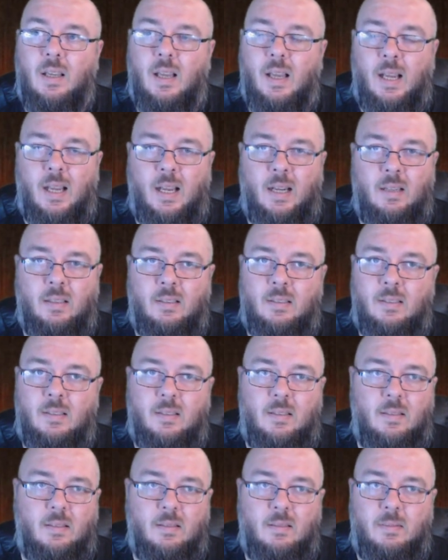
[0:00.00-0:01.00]
and
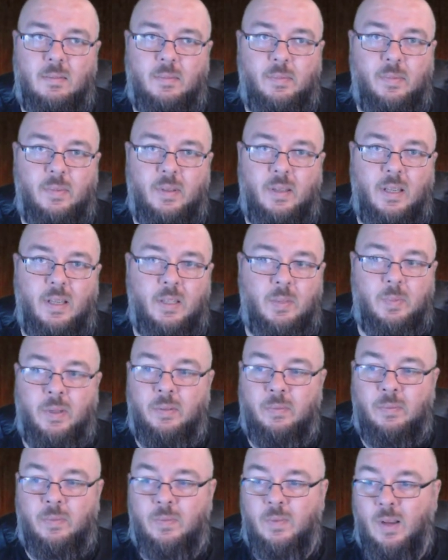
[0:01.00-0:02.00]
it's
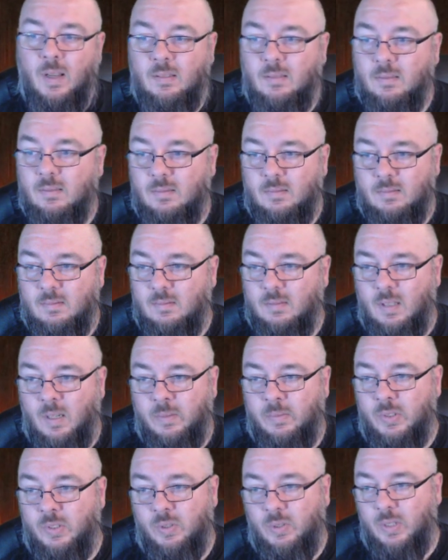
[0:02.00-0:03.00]
been fun.
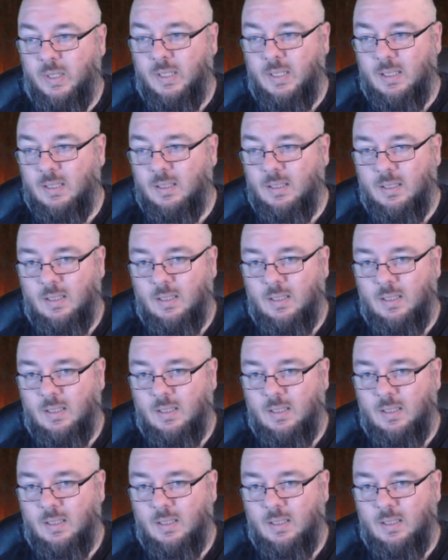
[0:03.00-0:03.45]
I've enjoyed it.